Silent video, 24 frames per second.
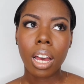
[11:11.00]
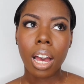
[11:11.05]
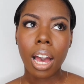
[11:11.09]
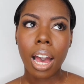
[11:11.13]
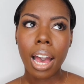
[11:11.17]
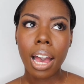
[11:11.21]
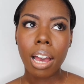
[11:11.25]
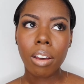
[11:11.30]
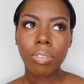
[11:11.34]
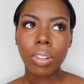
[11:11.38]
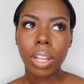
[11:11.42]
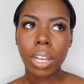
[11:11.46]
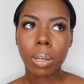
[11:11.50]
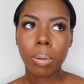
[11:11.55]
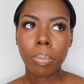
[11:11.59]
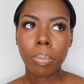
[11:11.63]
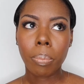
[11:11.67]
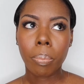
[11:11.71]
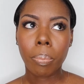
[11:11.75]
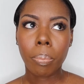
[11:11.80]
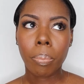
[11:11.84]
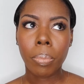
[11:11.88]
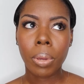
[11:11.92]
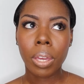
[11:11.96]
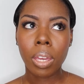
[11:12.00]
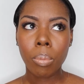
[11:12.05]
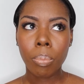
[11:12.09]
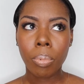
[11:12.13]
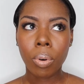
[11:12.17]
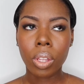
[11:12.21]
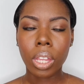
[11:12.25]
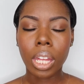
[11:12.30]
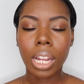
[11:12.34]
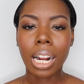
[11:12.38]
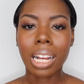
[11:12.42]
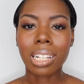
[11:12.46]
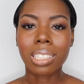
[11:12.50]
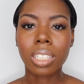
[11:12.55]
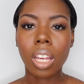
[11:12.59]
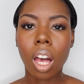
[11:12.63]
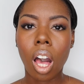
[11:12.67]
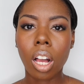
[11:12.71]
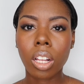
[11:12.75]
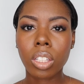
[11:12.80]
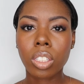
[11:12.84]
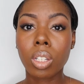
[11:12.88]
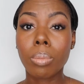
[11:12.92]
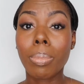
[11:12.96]
have like people that I
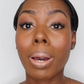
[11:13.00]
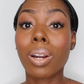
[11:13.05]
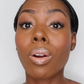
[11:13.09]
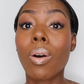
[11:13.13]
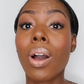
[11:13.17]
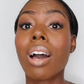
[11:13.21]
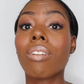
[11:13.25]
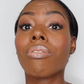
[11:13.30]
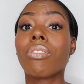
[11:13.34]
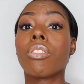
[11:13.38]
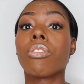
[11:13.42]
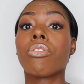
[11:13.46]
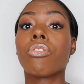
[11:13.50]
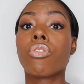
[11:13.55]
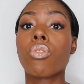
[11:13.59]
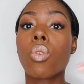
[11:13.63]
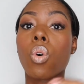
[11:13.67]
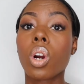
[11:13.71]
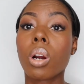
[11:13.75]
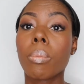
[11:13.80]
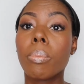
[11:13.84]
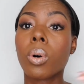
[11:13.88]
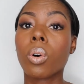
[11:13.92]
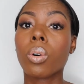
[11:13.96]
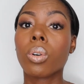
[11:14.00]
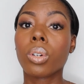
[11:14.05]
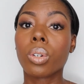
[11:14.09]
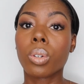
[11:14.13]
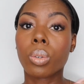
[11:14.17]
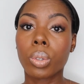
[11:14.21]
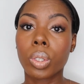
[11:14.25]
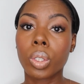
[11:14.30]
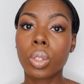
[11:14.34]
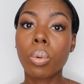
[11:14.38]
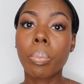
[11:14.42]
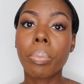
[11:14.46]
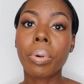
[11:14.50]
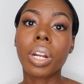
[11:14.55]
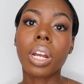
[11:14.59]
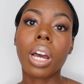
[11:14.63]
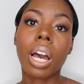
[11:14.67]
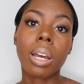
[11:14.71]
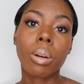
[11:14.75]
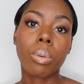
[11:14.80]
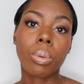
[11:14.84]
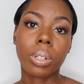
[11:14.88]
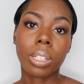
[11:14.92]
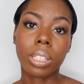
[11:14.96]
talk to, but I don't have a formal group, but
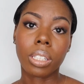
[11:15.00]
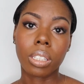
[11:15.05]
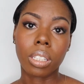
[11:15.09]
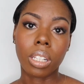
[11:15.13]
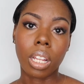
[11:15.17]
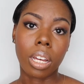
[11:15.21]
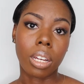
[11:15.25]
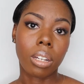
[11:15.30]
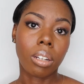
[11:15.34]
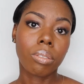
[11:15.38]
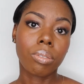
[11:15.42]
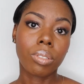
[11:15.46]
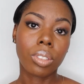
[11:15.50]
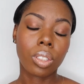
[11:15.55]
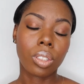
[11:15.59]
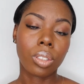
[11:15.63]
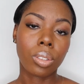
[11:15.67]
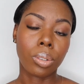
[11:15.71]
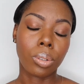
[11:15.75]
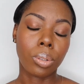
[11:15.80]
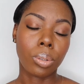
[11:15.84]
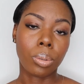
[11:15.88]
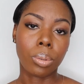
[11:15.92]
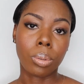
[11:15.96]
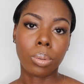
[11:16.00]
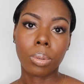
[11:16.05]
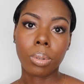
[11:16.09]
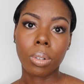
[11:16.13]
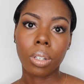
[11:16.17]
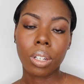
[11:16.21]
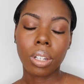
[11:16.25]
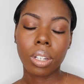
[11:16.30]
I would love to